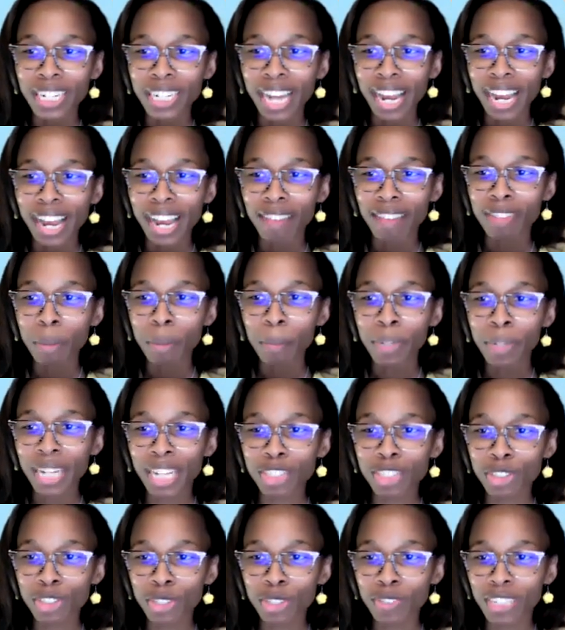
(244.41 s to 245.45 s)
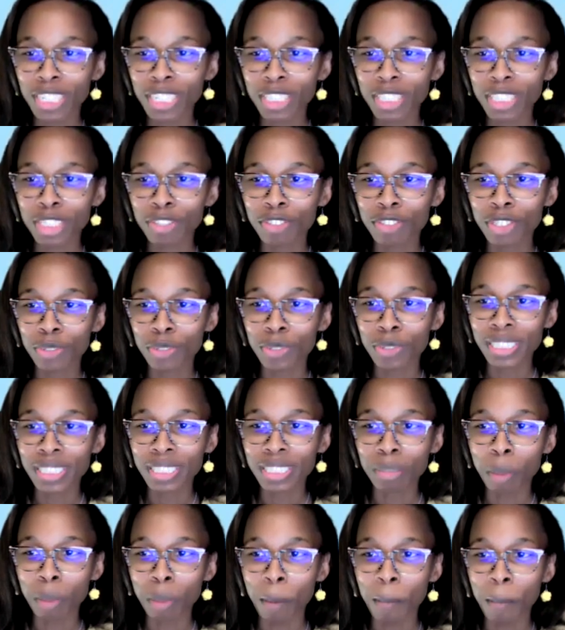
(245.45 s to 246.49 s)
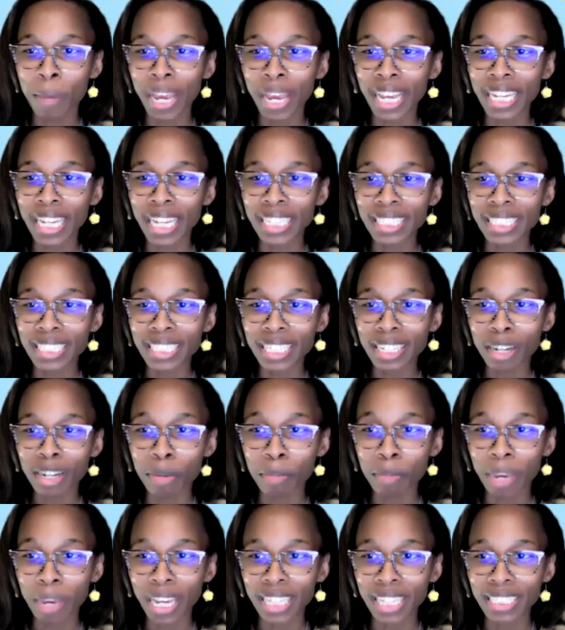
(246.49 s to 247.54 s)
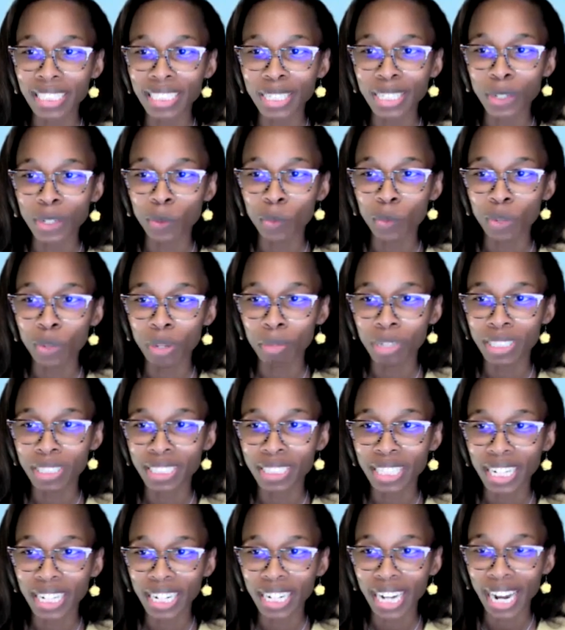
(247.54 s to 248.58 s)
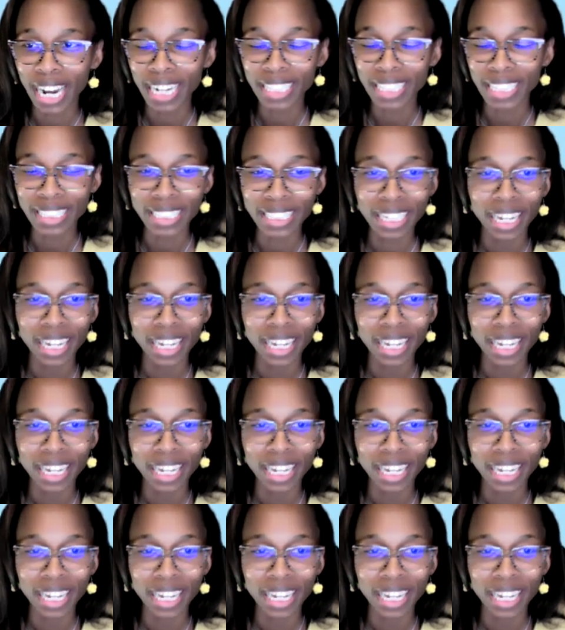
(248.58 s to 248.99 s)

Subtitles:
and I had the pleasure of interviewing some amazing, amazing women tonight.